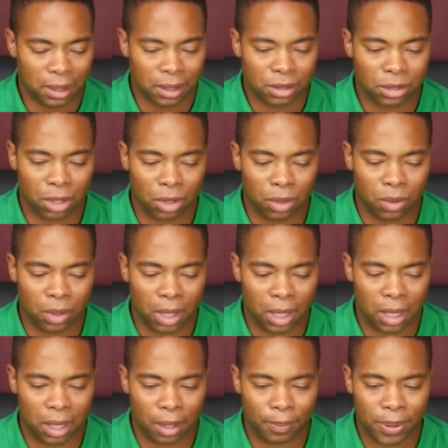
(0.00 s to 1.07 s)
So
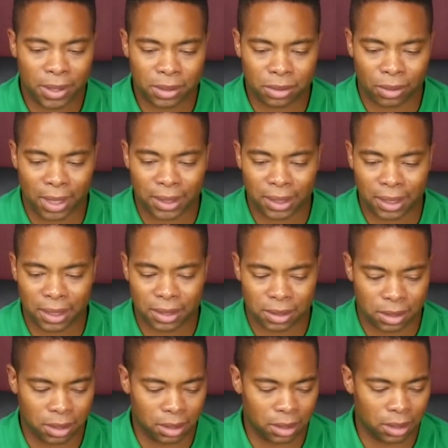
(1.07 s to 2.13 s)
a pistol, I think,
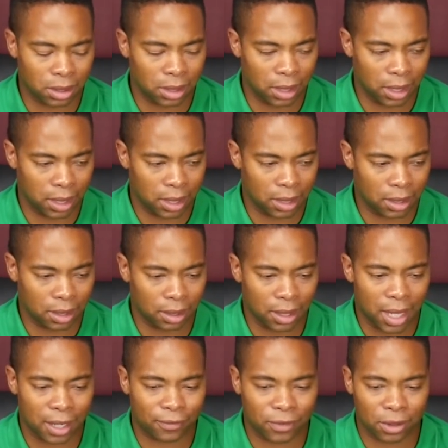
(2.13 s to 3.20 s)
is good in a
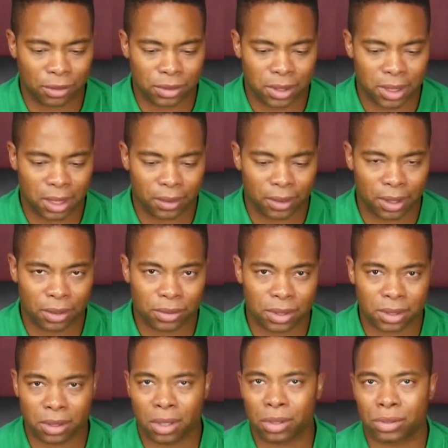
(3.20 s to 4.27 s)
lot of those scenarios
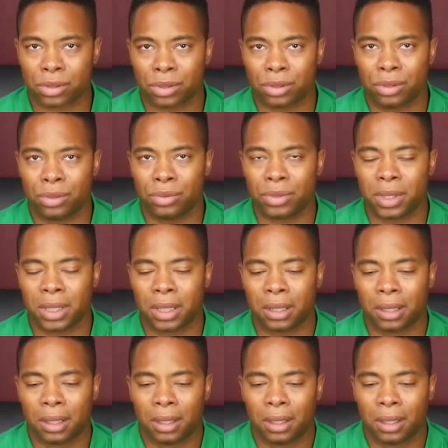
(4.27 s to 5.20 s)
as long as you're using,